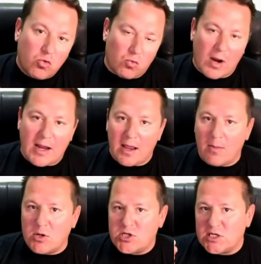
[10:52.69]
great
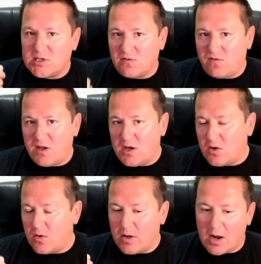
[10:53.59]
images and
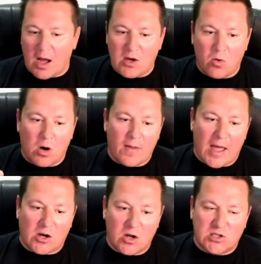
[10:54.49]
video and audio and all
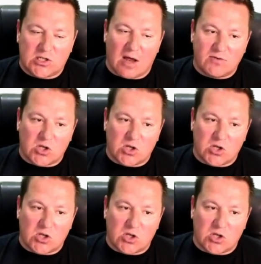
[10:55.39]
that good stuff.